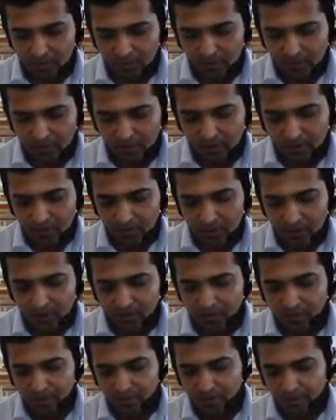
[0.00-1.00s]
In this
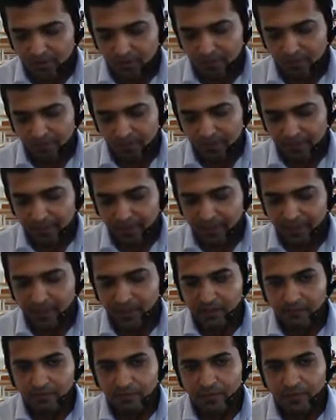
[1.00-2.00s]

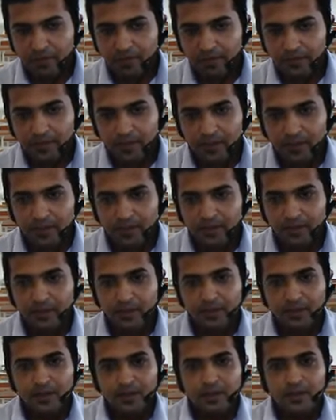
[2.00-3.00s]
PPT, we will be
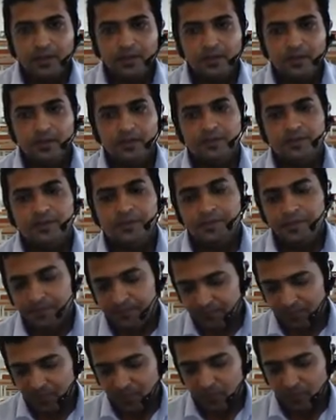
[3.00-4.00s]

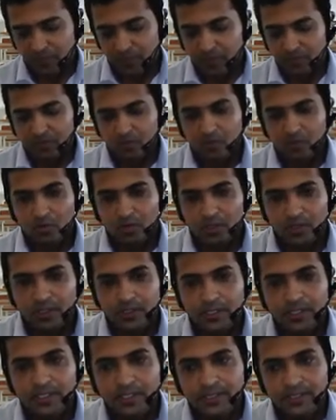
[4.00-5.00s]
going through what
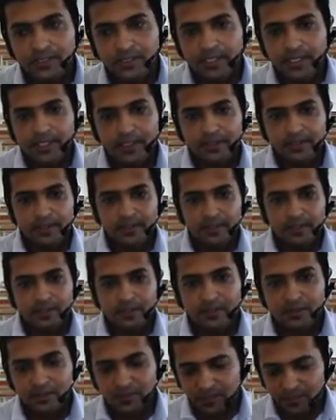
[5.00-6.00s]
is there in
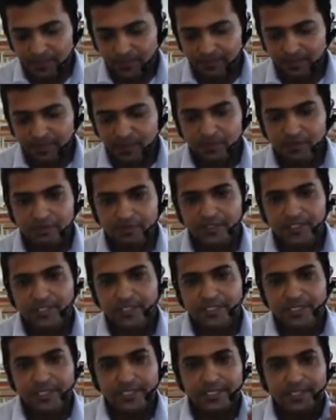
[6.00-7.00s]
the subject of business
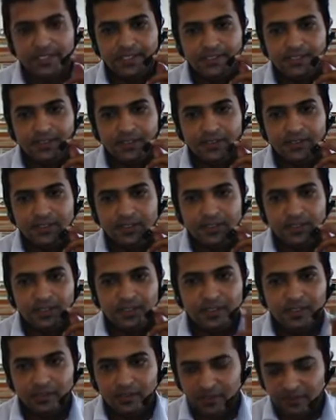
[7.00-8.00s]
intelligence.
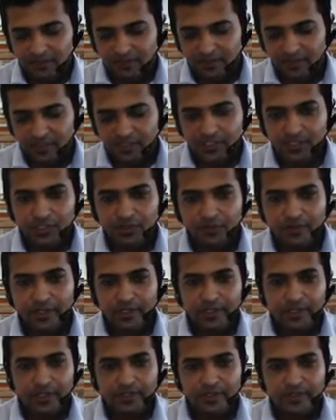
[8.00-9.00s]
In this first unit,
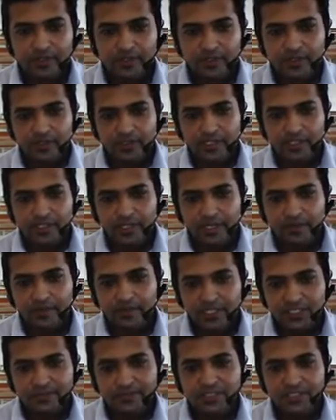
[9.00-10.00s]
which is named
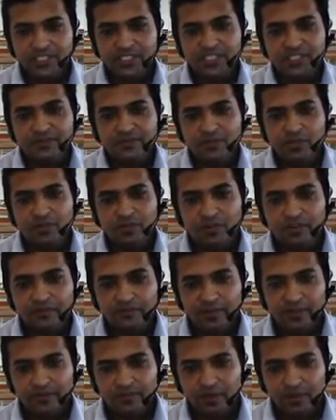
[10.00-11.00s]
as Business View of
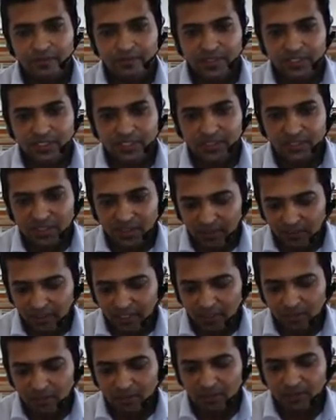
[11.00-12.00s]
Information
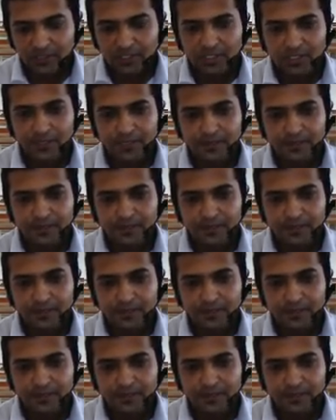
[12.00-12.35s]
Technology